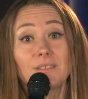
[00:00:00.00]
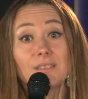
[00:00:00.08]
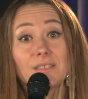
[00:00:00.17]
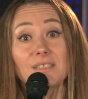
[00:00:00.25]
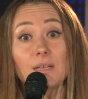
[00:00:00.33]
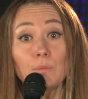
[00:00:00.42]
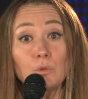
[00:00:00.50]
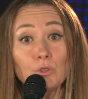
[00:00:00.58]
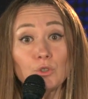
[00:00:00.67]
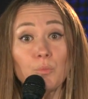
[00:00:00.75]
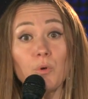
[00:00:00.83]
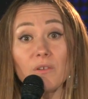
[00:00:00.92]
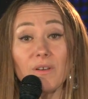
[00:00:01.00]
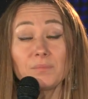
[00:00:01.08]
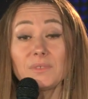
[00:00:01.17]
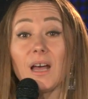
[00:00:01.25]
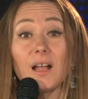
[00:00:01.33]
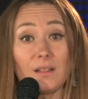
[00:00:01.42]
Deuteronomy
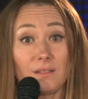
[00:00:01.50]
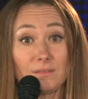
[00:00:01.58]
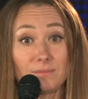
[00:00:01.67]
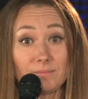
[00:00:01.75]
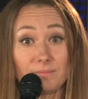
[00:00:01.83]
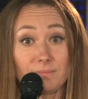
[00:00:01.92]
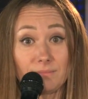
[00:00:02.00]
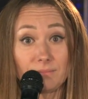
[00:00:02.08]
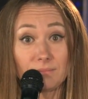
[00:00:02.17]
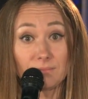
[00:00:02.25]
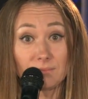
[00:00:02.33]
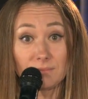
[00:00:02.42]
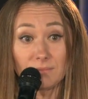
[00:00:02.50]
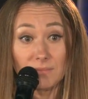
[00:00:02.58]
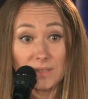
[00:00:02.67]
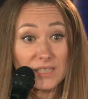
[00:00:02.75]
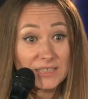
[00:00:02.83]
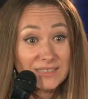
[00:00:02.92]
26
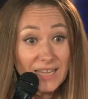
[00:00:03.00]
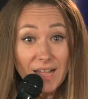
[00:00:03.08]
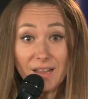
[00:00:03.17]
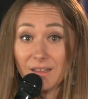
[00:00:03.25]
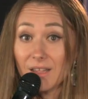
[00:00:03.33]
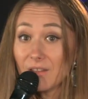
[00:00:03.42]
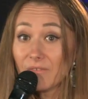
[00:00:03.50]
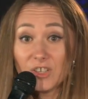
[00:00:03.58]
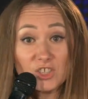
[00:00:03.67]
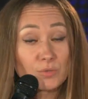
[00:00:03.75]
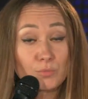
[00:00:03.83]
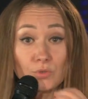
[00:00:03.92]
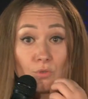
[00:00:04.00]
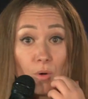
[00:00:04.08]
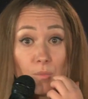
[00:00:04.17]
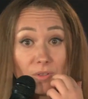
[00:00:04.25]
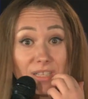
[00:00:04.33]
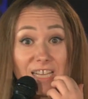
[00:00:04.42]
had a strength. Then you
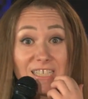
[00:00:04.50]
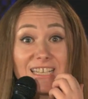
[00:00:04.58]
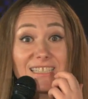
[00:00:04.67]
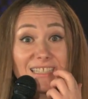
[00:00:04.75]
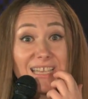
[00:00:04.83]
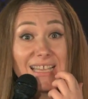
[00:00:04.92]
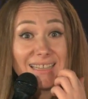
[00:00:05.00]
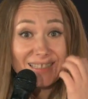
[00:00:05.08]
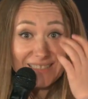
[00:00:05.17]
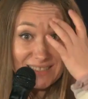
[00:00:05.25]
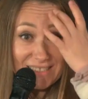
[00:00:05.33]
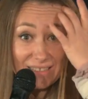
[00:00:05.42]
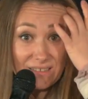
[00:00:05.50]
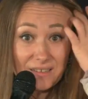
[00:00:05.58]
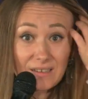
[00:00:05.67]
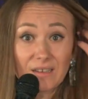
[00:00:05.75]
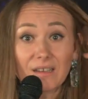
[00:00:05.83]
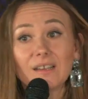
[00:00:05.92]
and the Levites and the
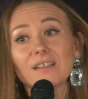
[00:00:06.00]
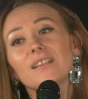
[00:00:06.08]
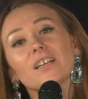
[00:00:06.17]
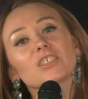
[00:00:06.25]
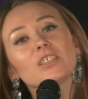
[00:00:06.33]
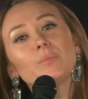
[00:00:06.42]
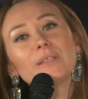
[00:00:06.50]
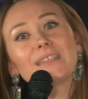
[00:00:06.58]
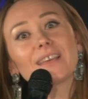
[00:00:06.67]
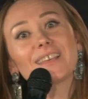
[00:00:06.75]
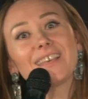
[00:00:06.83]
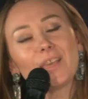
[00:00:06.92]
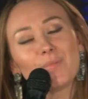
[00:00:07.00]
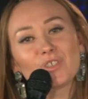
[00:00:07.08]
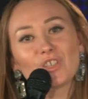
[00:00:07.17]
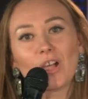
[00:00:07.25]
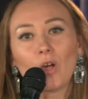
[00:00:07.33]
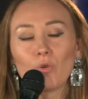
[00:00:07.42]
foreigners
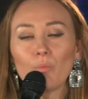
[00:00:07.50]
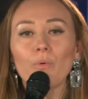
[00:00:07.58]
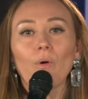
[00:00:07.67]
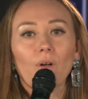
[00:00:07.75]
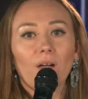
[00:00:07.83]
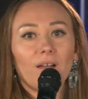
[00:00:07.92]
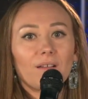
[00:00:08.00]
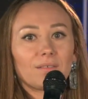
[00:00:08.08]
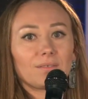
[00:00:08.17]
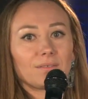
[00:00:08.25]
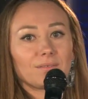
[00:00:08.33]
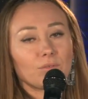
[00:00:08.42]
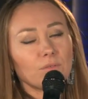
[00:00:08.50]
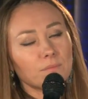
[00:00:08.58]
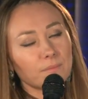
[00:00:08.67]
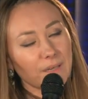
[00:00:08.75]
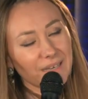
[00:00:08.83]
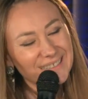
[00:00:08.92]
residing among you shall
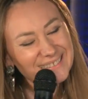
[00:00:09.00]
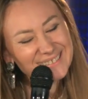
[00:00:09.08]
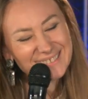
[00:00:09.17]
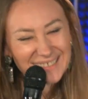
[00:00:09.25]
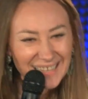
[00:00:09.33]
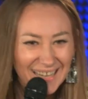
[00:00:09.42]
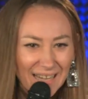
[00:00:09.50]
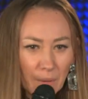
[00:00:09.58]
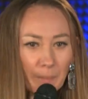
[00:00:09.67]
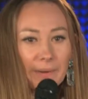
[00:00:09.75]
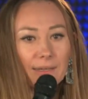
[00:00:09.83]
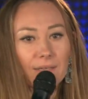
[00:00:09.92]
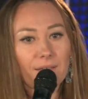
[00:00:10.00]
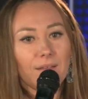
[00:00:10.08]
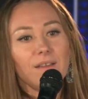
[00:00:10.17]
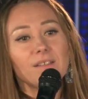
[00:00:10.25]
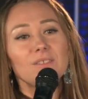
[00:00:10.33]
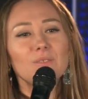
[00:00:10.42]
rejoice in all the good
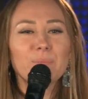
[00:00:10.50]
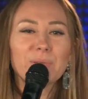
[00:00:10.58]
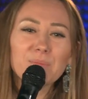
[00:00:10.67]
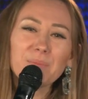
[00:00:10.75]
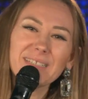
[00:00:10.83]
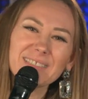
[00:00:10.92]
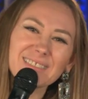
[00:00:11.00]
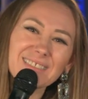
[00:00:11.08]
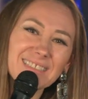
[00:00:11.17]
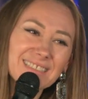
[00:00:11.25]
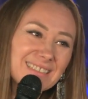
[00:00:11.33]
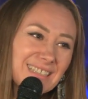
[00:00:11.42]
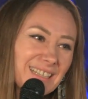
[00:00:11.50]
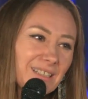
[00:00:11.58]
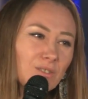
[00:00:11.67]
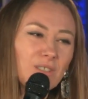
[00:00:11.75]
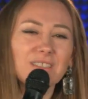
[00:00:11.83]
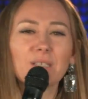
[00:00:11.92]
things the Lord
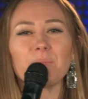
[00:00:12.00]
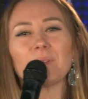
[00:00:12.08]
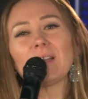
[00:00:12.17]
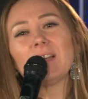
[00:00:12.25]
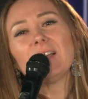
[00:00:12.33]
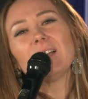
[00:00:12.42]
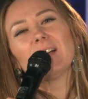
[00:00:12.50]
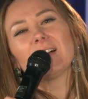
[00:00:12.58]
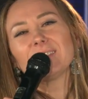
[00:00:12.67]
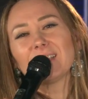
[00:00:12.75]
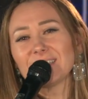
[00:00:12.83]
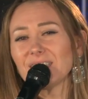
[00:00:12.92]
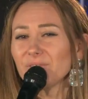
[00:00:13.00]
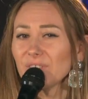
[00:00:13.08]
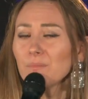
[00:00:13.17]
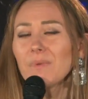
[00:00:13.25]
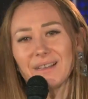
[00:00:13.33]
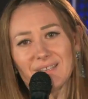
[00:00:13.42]
your God has given to
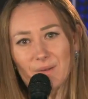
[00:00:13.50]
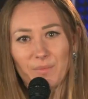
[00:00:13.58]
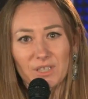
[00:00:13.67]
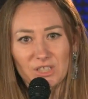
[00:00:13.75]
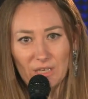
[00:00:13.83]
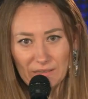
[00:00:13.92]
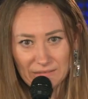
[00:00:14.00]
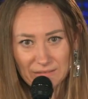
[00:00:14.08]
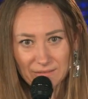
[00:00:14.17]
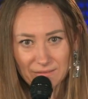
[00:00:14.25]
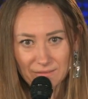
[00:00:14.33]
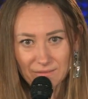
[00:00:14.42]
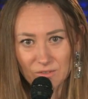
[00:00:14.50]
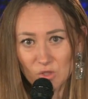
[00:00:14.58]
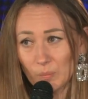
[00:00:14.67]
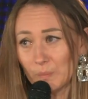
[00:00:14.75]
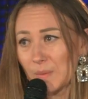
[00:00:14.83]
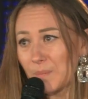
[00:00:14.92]
you and your household.